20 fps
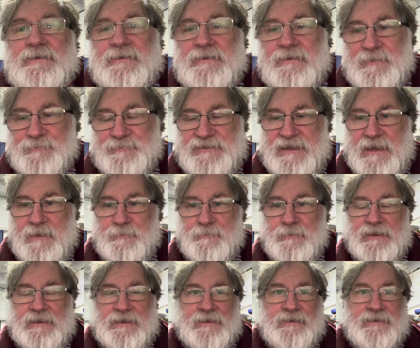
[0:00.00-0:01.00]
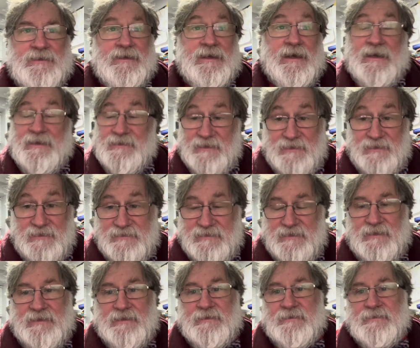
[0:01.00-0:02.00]
Lib Dem leader and
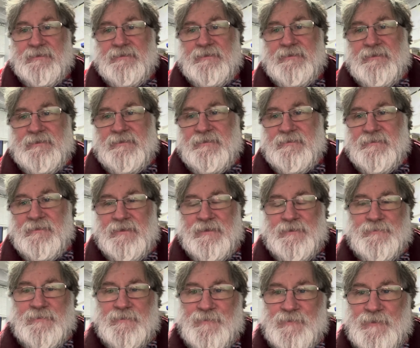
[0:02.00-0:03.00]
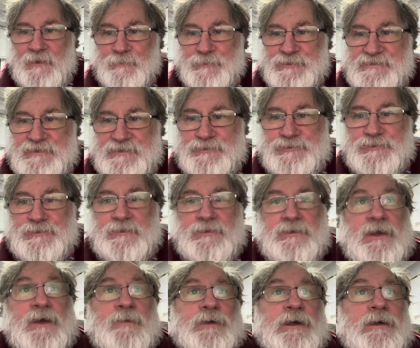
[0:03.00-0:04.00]
indeed the leader of the
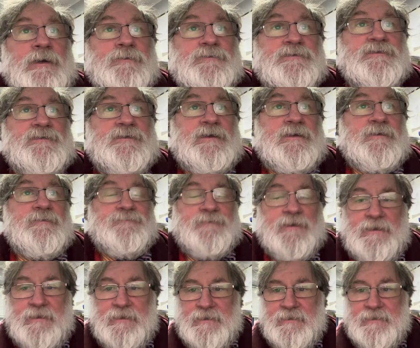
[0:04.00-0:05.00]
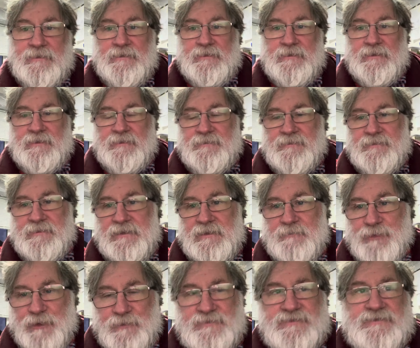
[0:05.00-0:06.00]
opposition about their failure in the
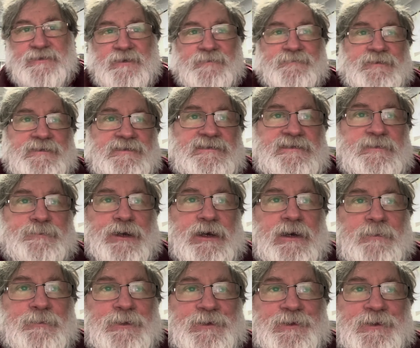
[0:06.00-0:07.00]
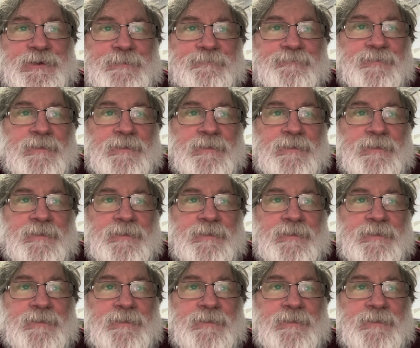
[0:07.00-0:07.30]
post office department.